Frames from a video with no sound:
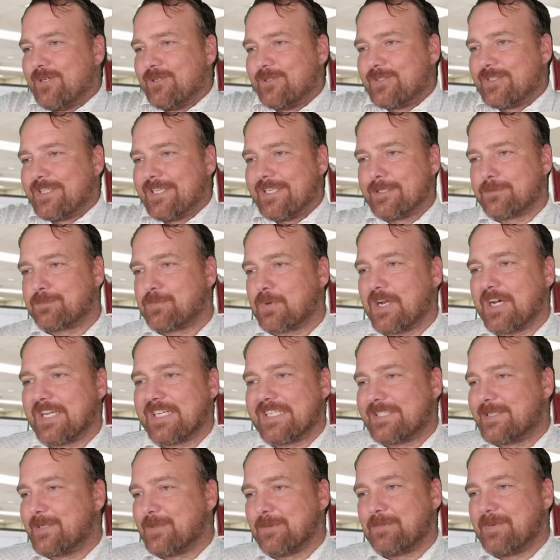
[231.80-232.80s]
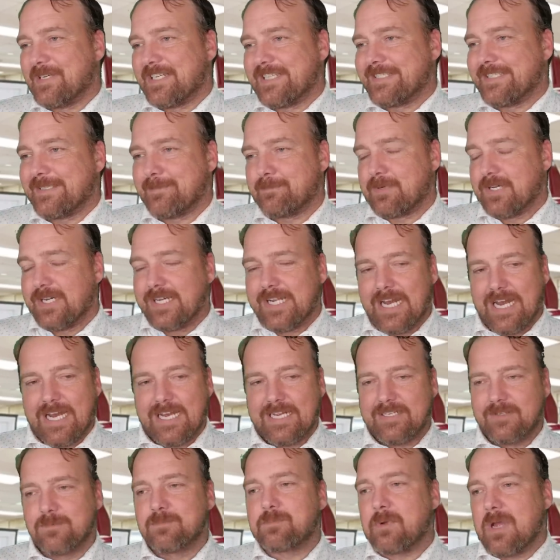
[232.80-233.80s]
Osteen's probably too busy, but
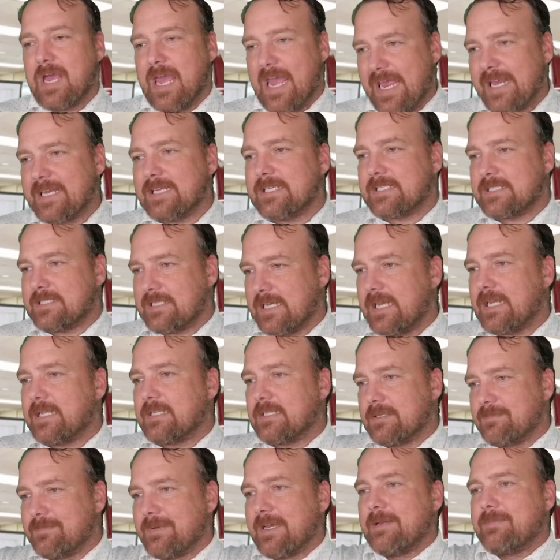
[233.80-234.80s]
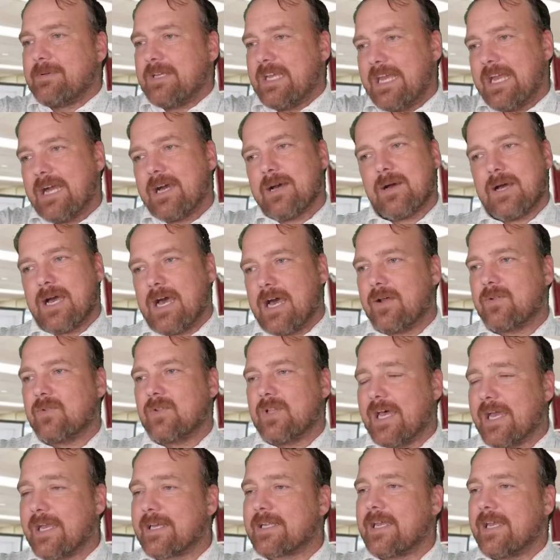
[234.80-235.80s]
Andy Stanley maybe. Yeah, I'd
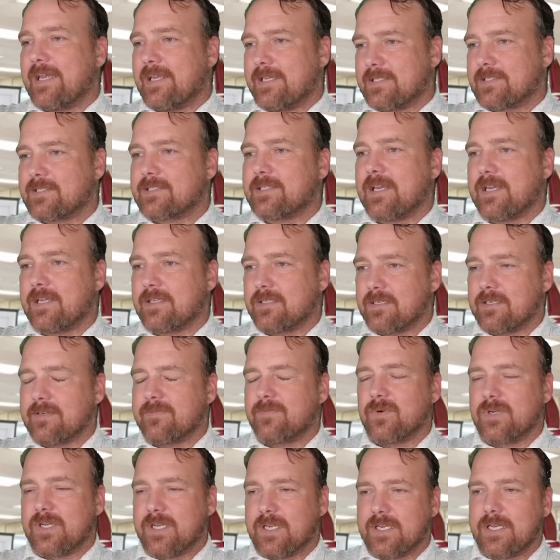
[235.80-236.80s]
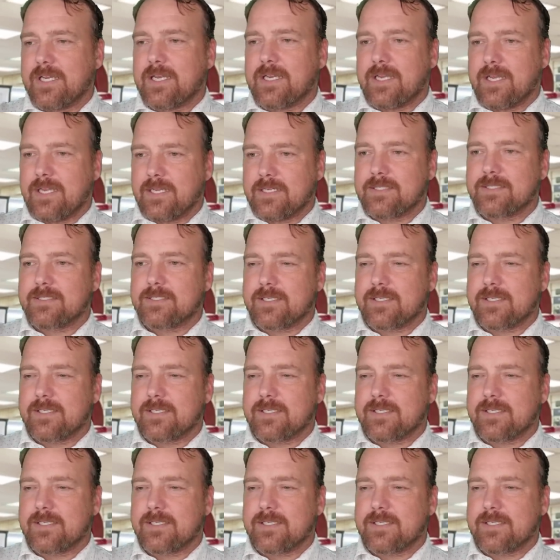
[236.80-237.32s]
like Andy Stanley if we could get Andy